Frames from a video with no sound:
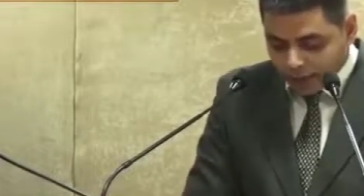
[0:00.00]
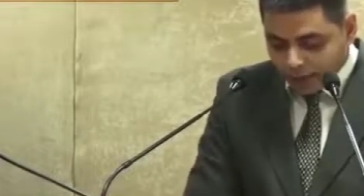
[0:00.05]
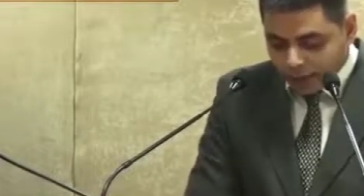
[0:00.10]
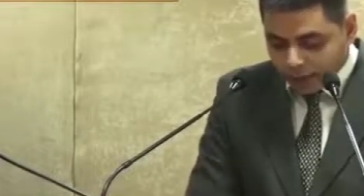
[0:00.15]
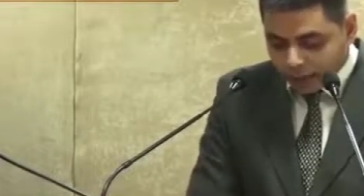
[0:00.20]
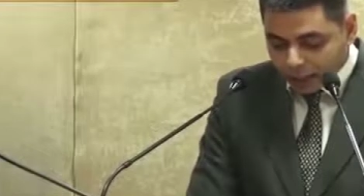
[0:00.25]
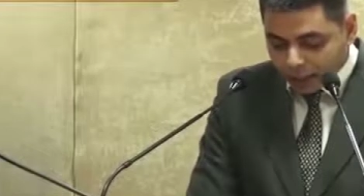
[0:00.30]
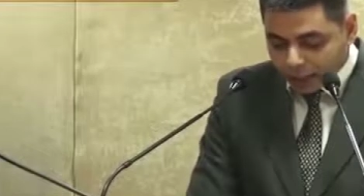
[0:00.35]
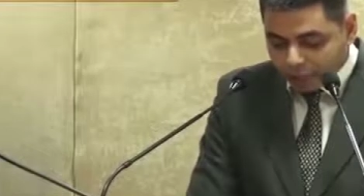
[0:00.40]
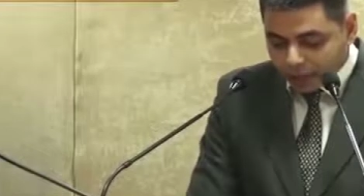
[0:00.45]

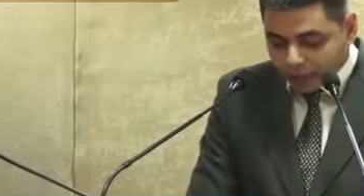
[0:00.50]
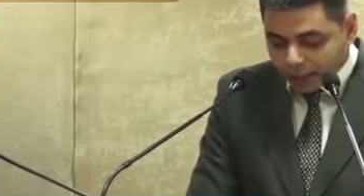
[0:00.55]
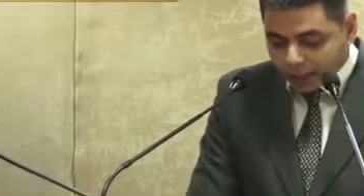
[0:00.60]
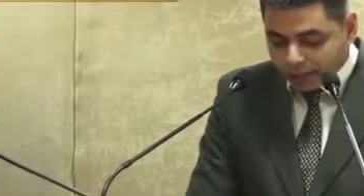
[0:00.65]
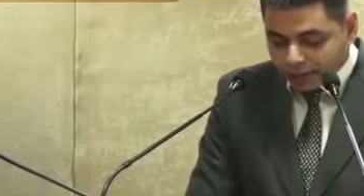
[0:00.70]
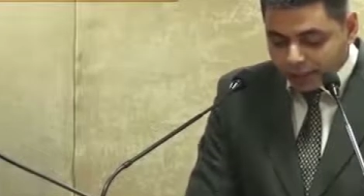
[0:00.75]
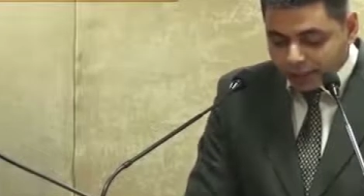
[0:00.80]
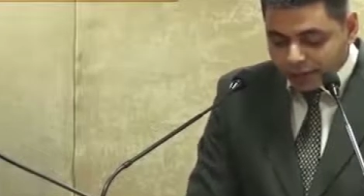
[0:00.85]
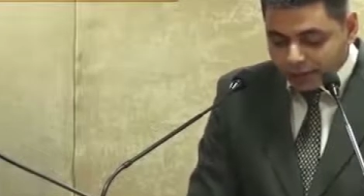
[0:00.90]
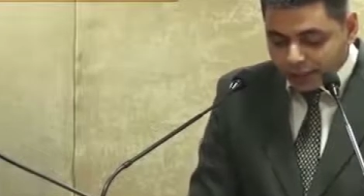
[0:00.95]
an
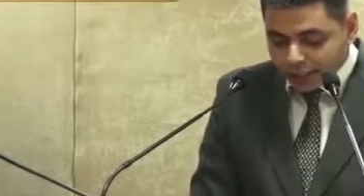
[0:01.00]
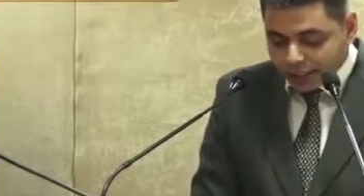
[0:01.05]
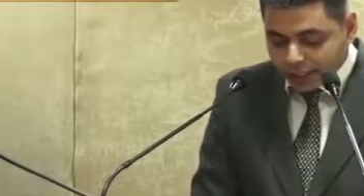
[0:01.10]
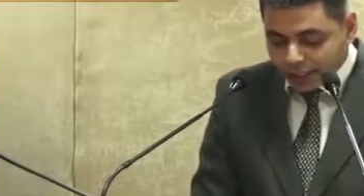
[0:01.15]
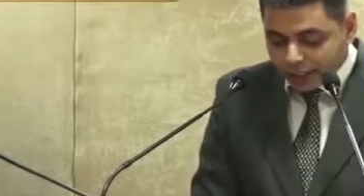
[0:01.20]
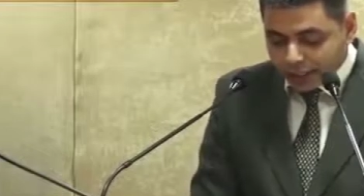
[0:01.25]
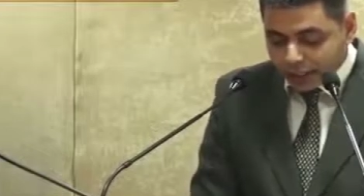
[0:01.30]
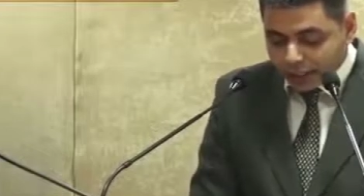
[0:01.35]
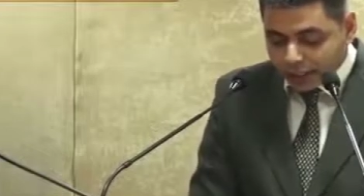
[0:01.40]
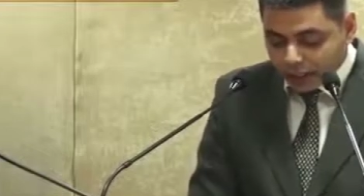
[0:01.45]
American
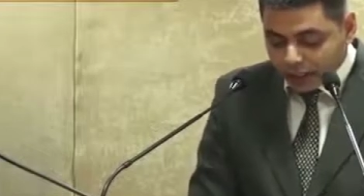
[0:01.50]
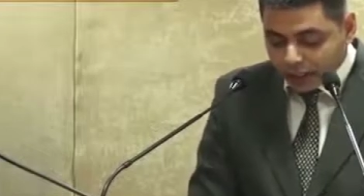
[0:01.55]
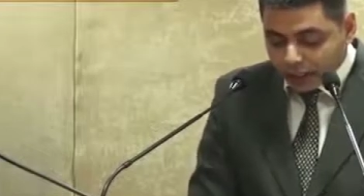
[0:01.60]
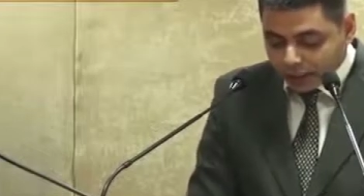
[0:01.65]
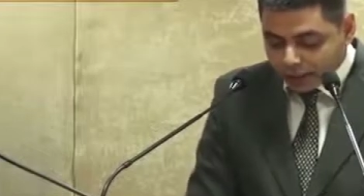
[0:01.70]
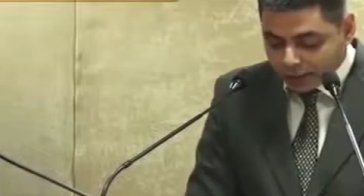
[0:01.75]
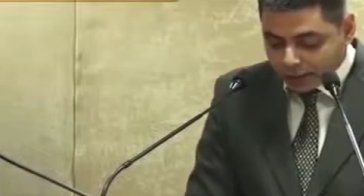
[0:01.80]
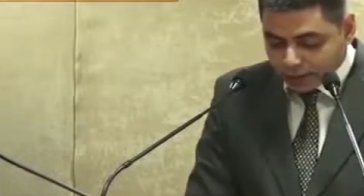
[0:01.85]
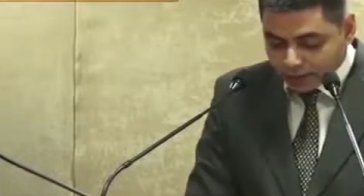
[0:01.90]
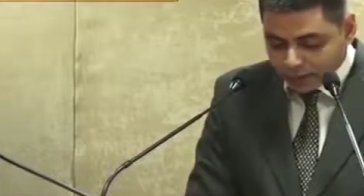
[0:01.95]
residing in
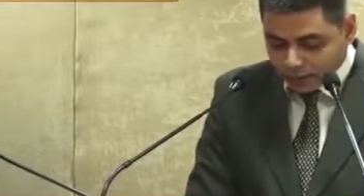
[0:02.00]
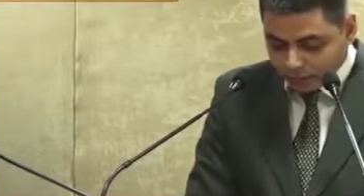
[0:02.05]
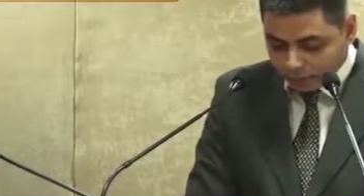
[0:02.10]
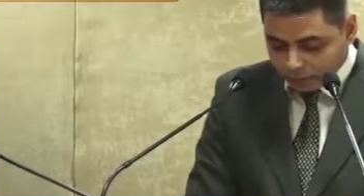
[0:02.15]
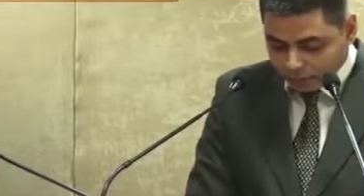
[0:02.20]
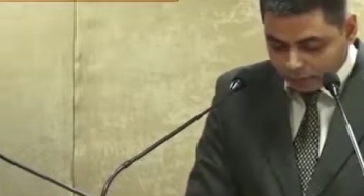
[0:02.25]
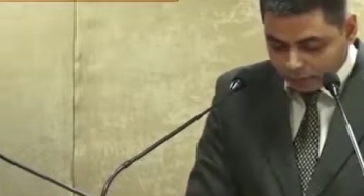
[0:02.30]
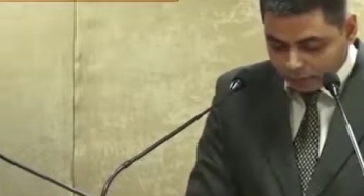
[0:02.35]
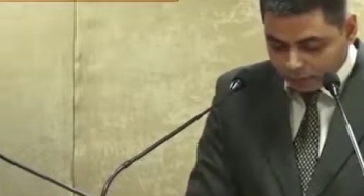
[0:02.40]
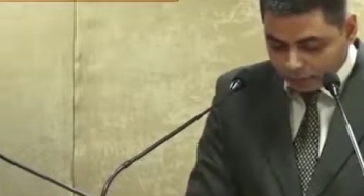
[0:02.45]
Dhaka at the
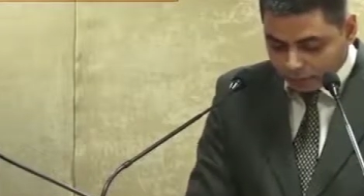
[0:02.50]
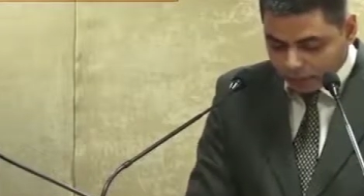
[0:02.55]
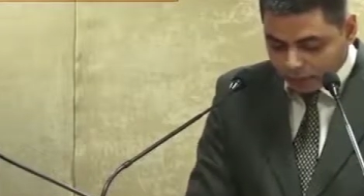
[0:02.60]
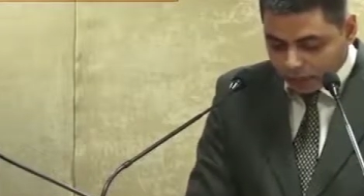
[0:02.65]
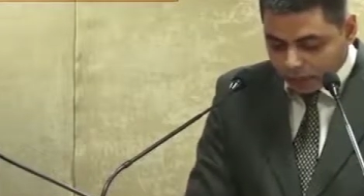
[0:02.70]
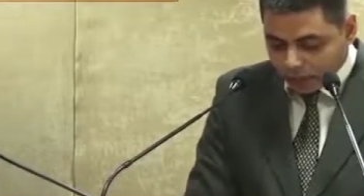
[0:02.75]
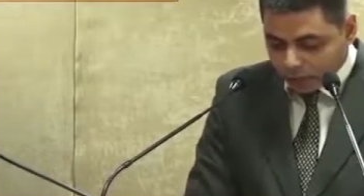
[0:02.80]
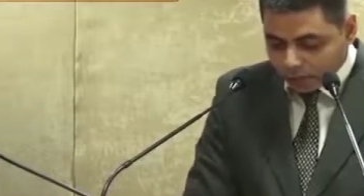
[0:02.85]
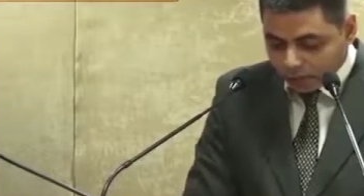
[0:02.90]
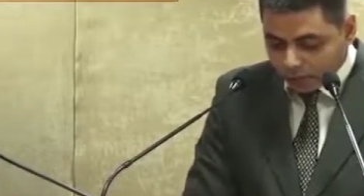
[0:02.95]
time.
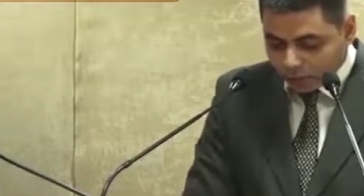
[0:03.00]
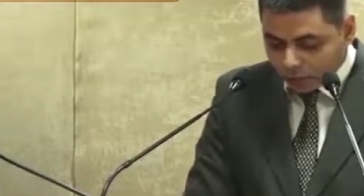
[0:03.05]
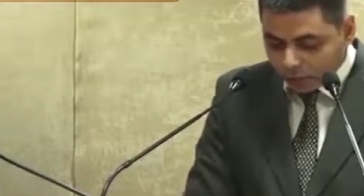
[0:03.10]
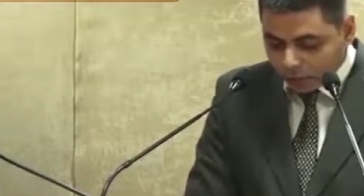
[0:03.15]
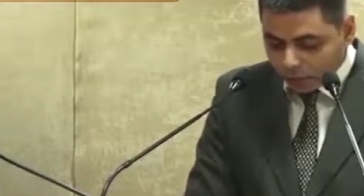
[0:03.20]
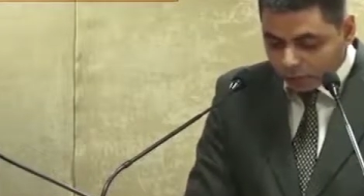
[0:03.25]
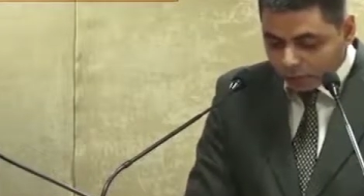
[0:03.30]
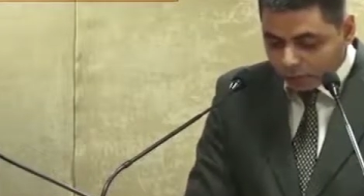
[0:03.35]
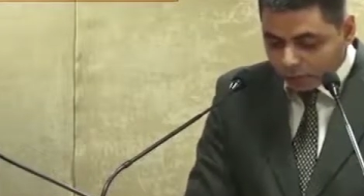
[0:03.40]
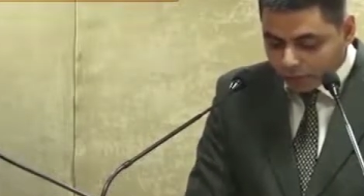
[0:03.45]
Other
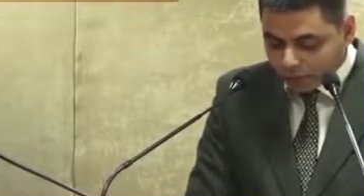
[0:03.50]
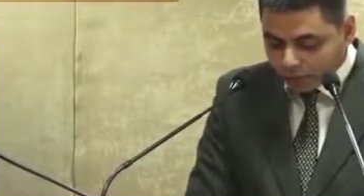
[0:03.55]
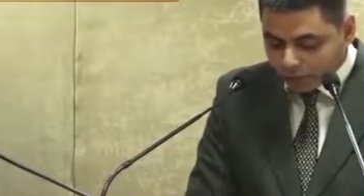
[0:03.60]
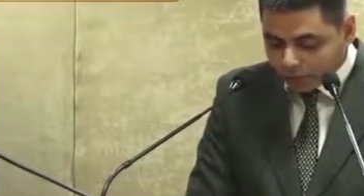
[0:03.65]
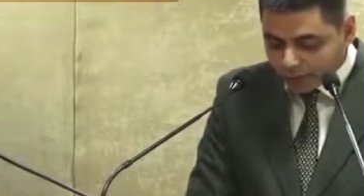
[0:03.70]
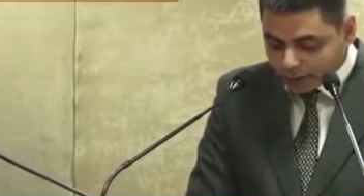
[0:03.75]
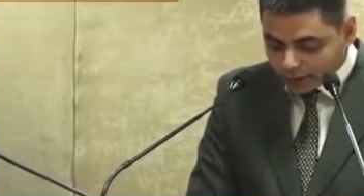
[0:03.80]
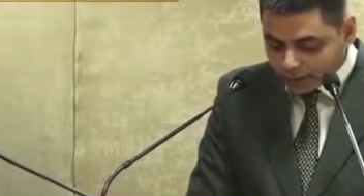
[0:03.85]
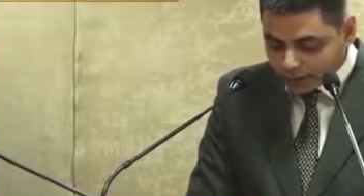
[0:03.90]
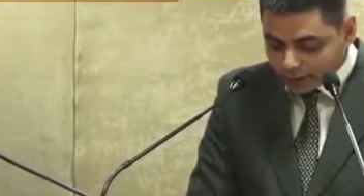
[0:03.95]
foreign
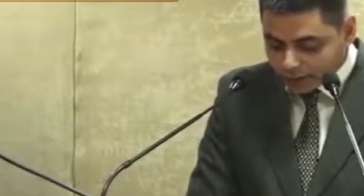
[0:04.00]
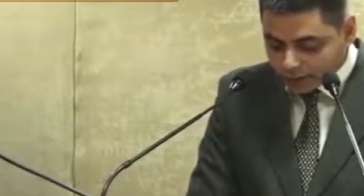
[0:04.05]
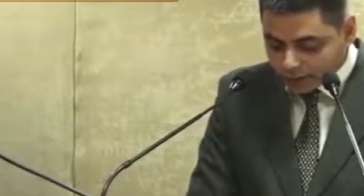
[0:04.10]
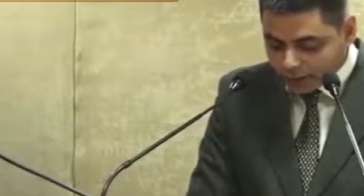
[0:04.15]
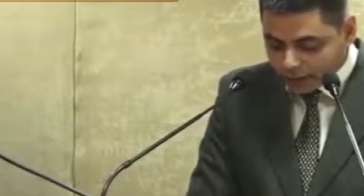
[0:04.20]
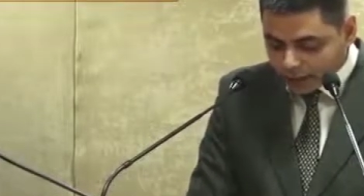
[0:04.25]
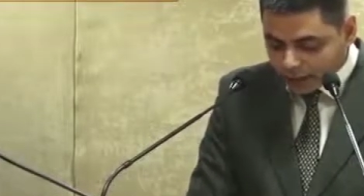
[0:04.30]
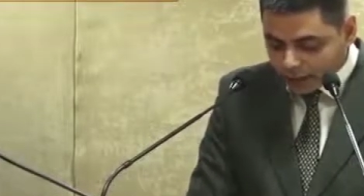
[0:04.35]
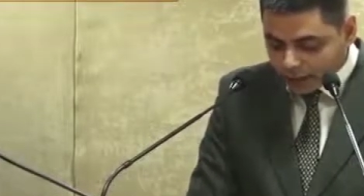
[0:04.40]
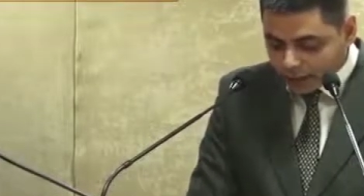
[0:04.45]

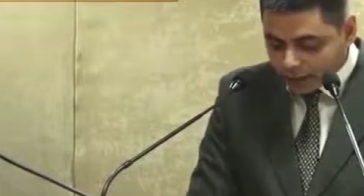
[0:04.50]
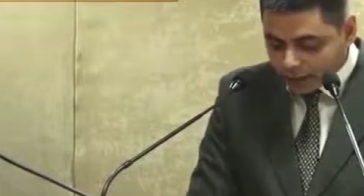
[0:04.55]
witnesses